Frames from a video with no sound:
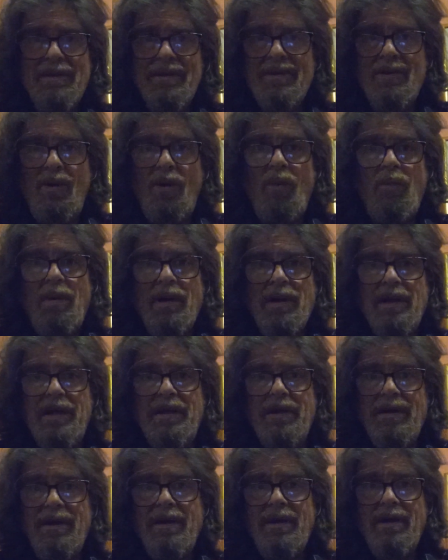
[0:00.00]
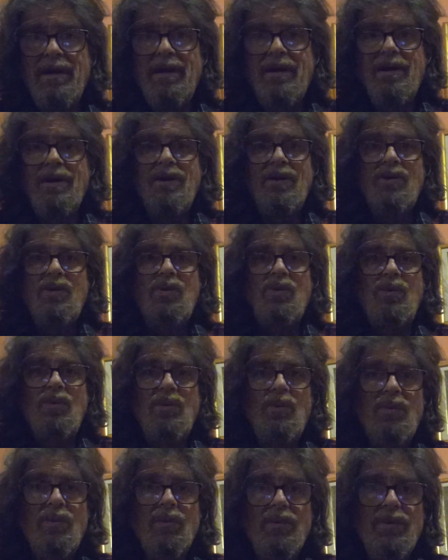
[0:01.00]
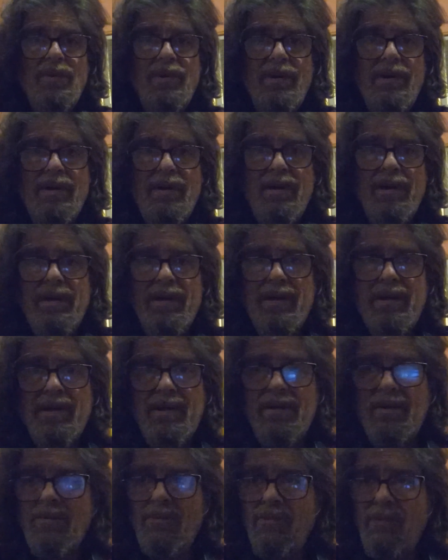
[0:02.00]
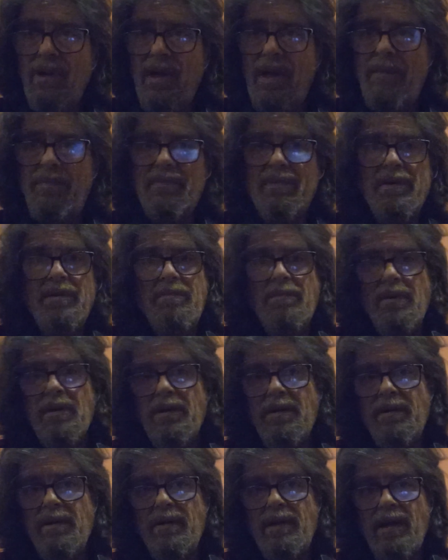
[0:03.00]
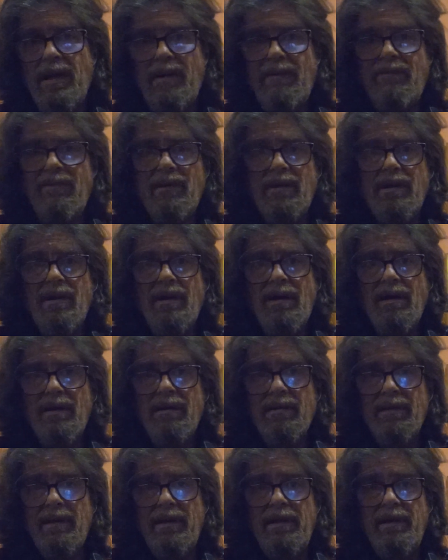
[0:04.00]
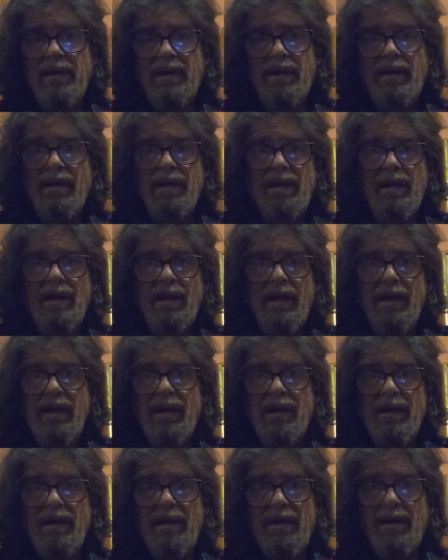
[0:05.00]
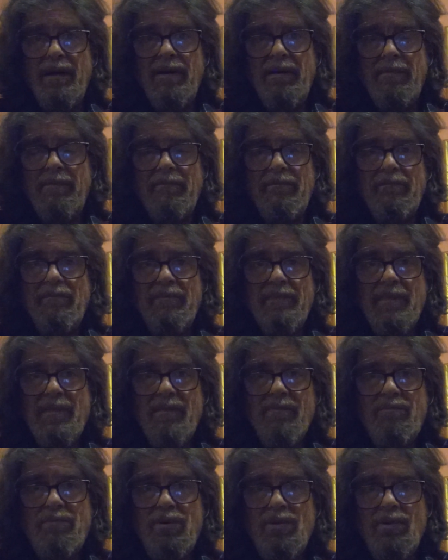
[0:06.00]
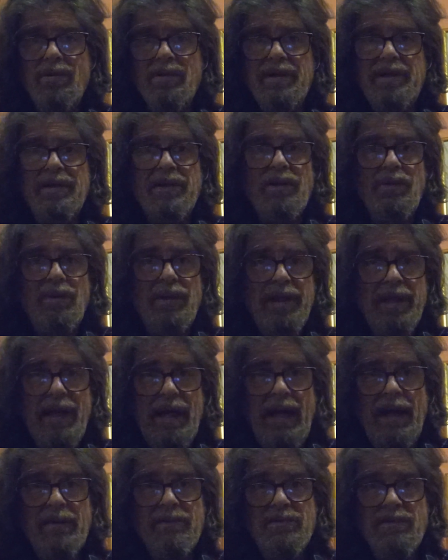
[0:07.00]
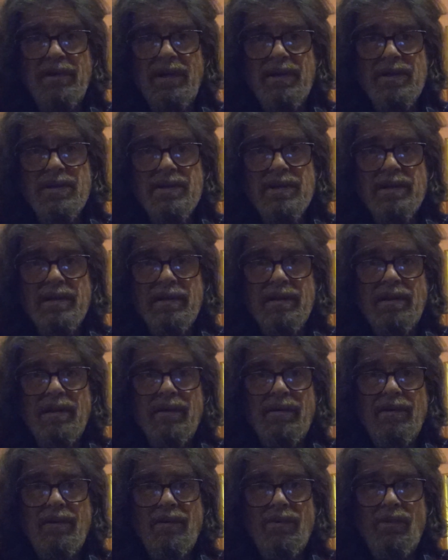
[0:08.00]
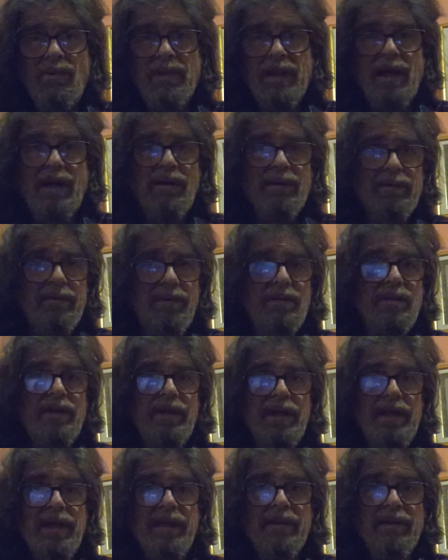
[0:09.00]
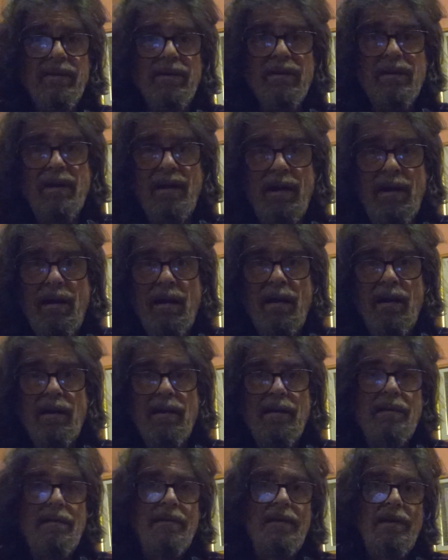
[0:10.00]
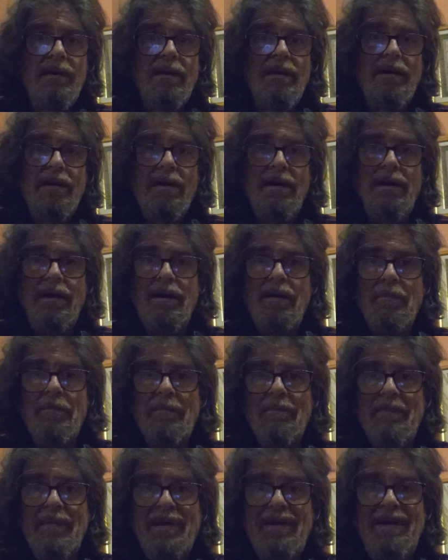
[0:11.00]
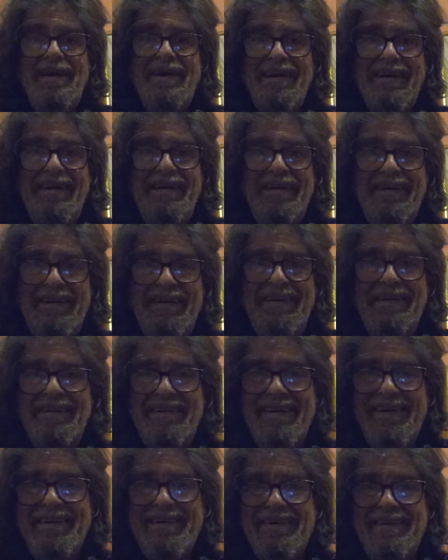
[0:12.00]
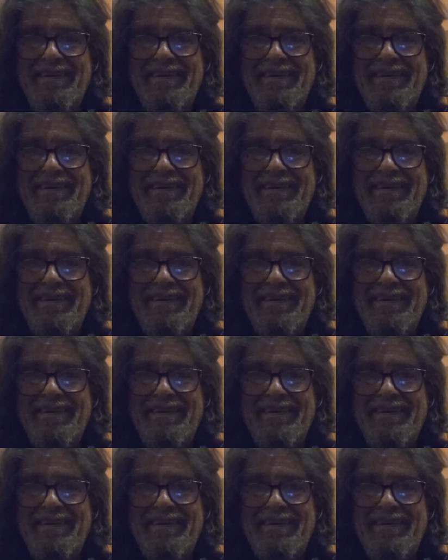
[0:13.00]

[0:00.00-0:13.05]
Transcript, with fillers: nobody who raped and murdered Evelyn Hartley um, pulled into a gas station without cleaning their car. Um, and